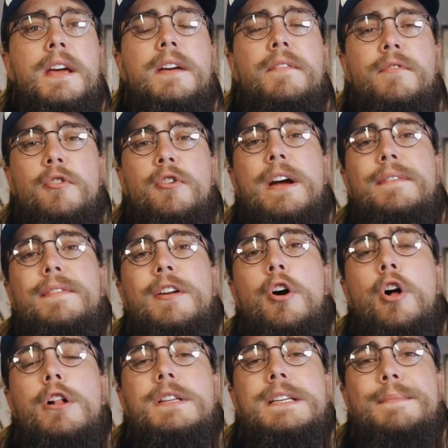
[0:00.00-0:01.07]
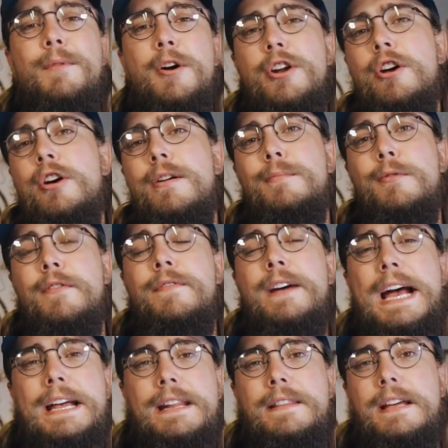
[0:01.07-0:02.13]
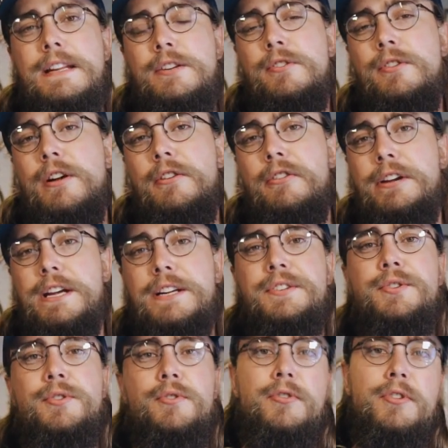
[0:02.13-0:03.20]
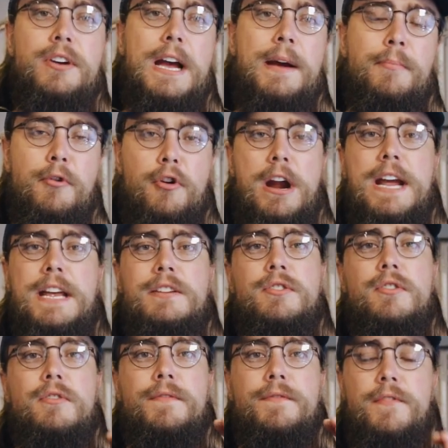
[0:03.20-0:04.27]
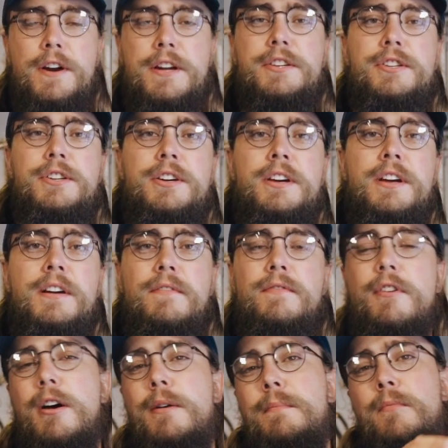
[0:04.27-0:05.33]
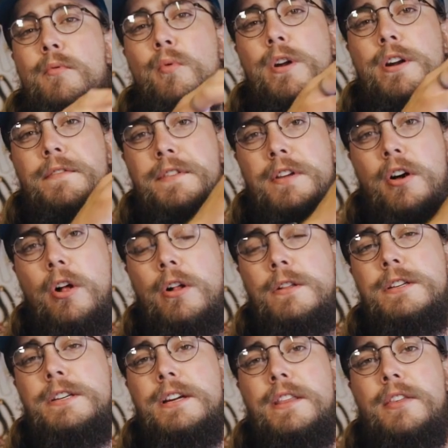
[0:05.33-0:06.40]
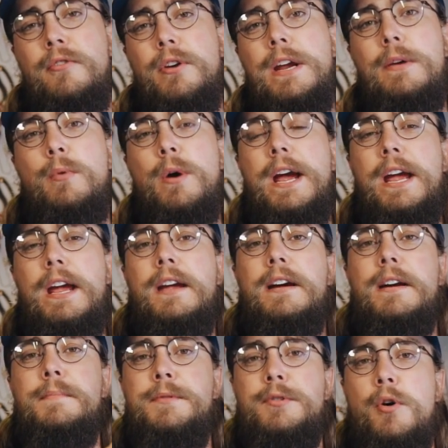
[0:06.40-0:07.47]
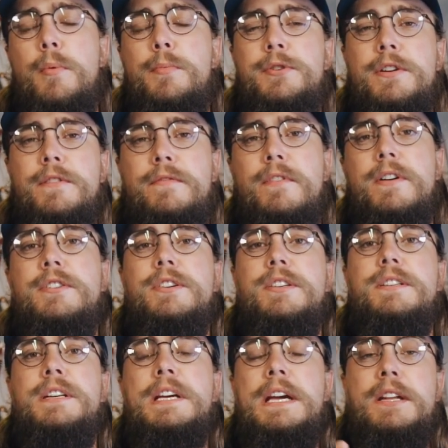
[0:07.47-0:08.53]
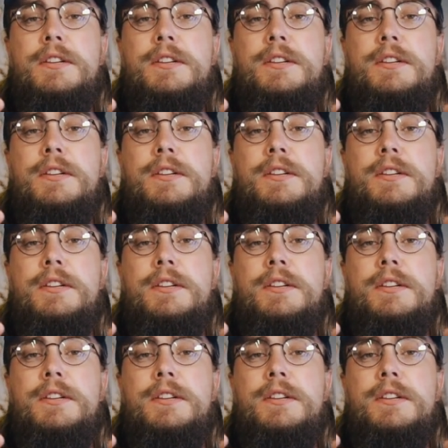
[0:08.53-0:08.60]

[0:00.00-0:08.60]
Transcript: If you have an older motorhome or van that you are looking to upgrade your fridge from one of the older three-way absorption fridges